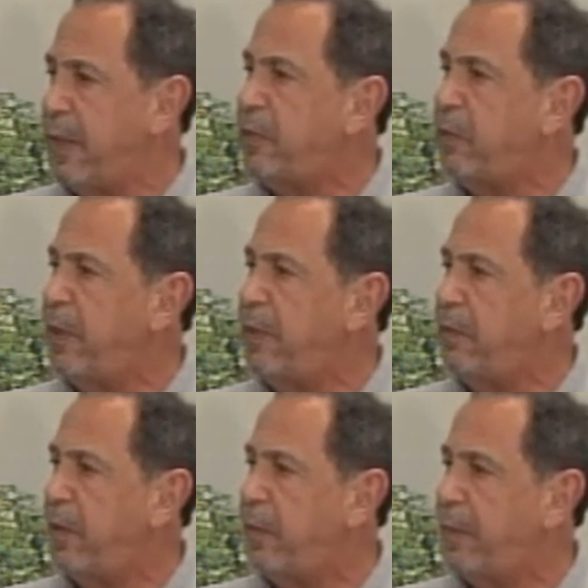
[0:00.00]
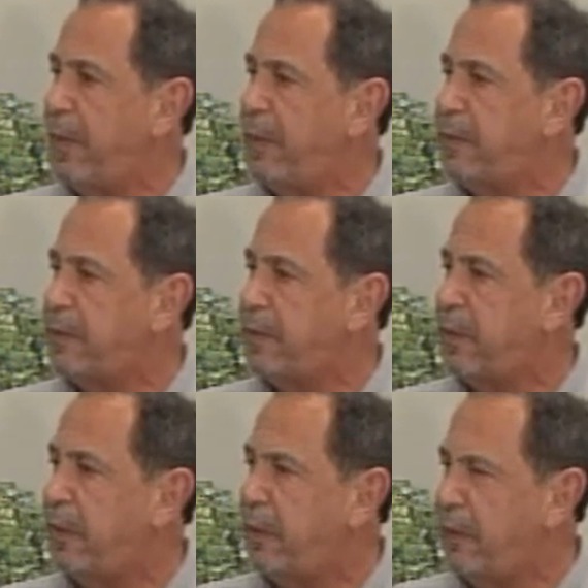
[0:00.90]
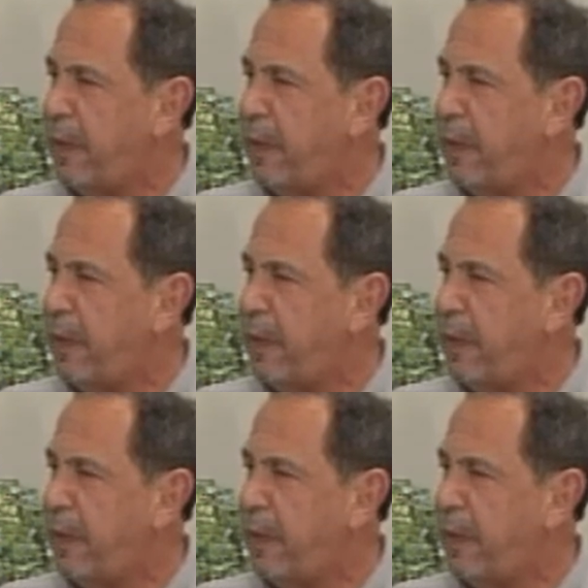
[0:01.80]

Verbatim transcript: That's where I developed that, oh, that.